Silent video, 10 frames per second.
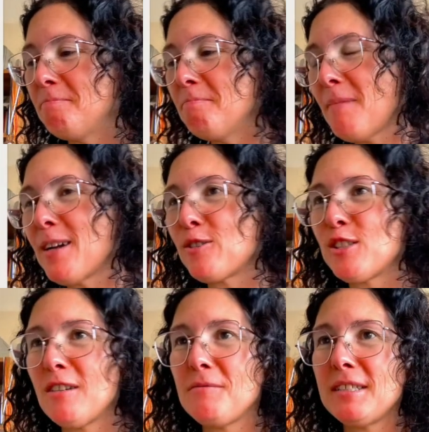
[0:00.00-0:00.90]

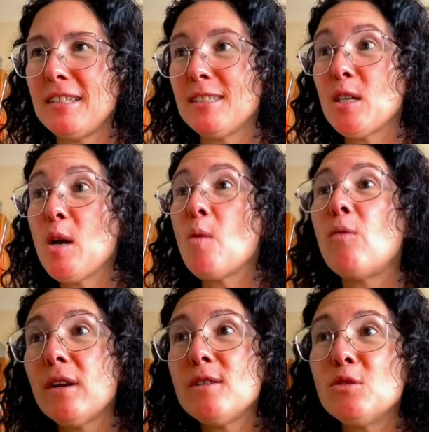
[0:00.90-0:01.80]
microservices.
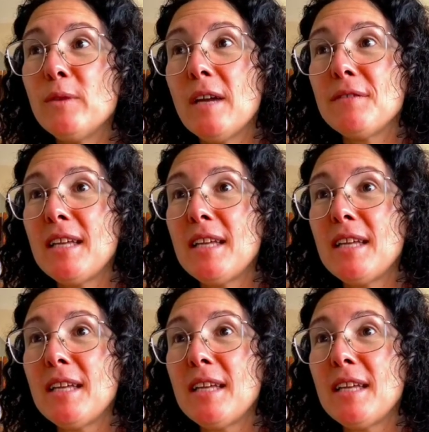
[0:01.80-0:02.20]
What else do we have in the